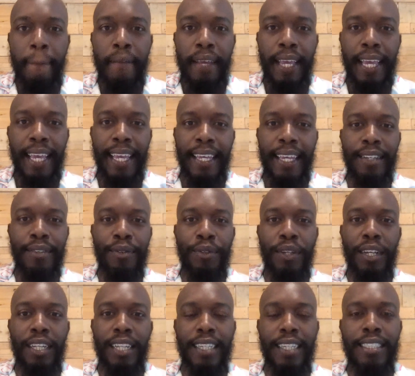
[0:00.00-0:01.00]
And a
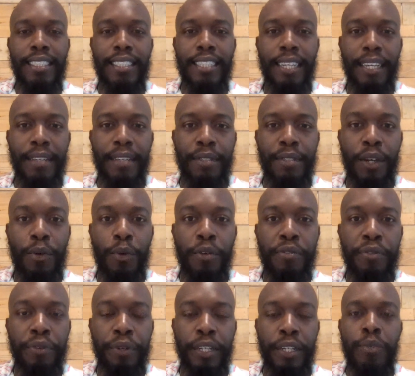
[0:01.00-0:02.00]
lot of the slaves that were
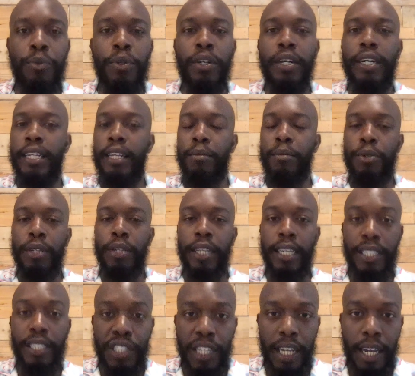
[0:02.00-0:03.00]
free were unable to get
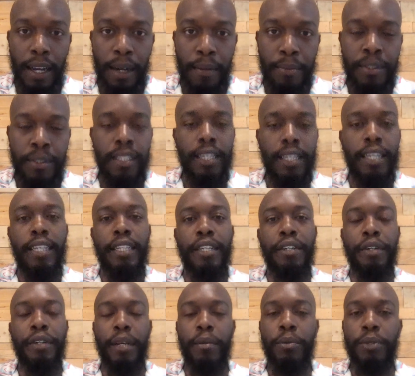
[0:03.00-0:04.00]
jobs. They were
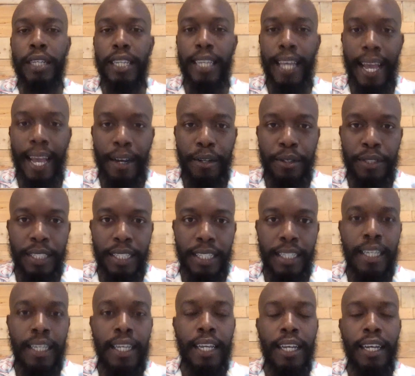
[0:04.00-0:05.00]
unable to get housing.
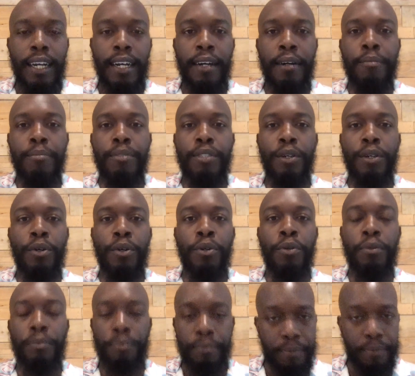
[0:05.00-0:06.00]

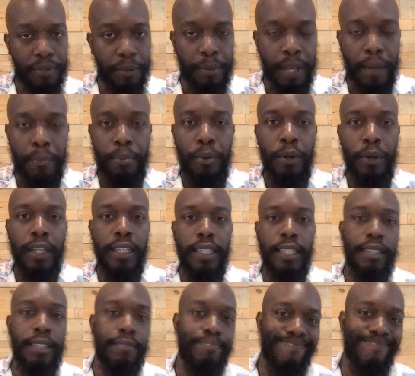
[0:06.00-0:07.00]
So from that point,
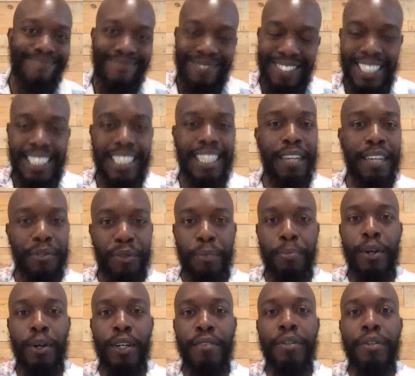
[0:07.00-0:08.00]
the slavery
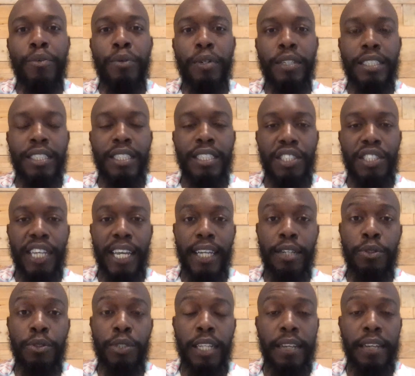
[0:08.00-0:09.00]
part of it was the chattel
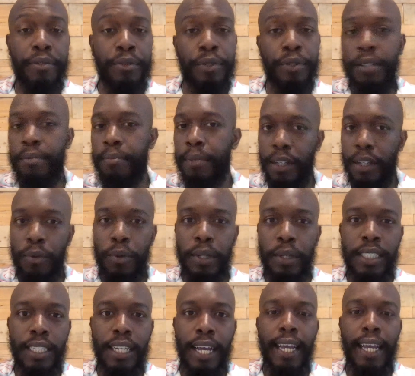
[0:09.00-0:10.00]
slavery, but it
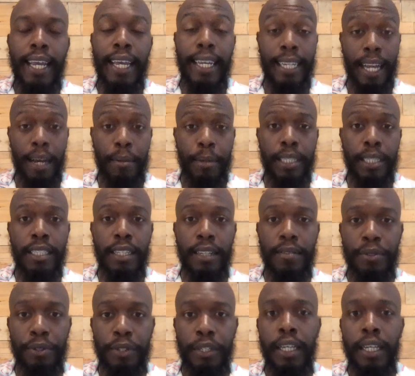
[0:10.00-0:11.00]
was not economic
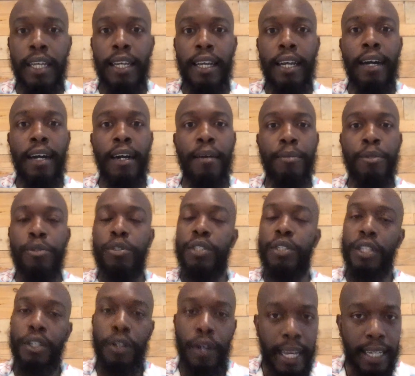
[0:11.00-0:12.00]
slavery. You
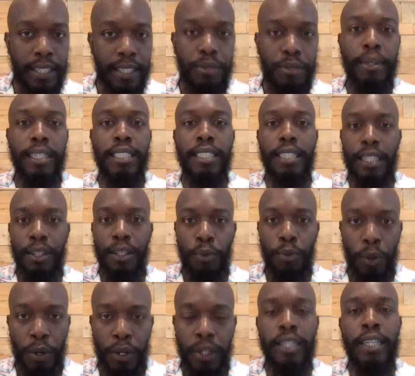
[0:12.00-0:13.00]
still had to basically
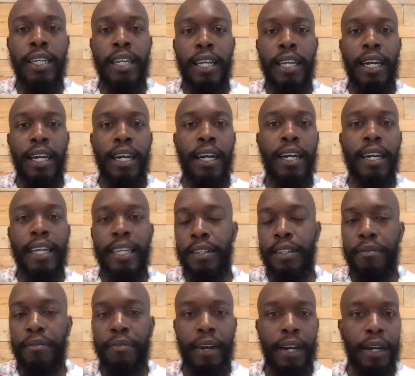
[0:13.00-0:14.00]
work in an
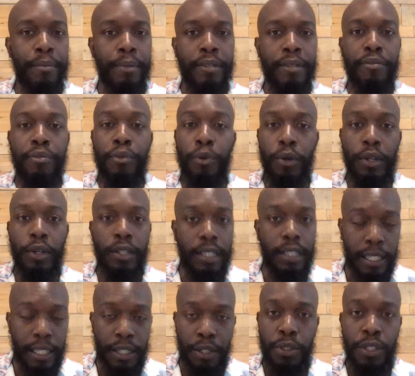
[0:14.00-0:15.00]
environment for
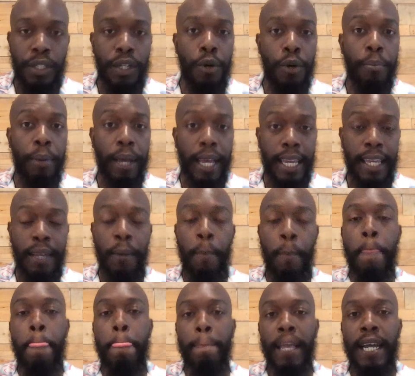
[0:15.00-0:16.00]
little to no pay.
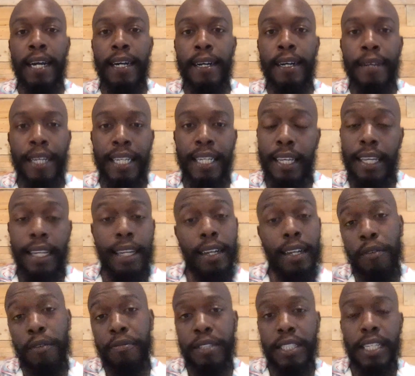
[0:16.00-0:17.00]
And
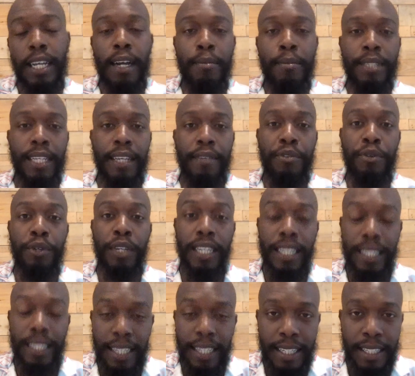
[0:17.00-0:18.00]
oftentimes, if you
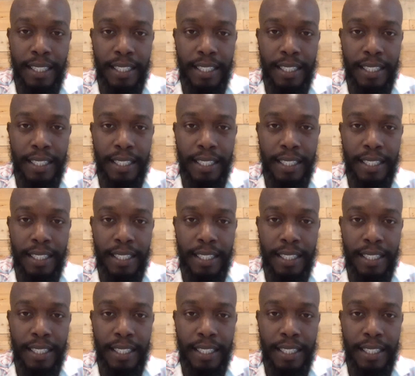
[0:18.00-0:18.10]
couldn't get a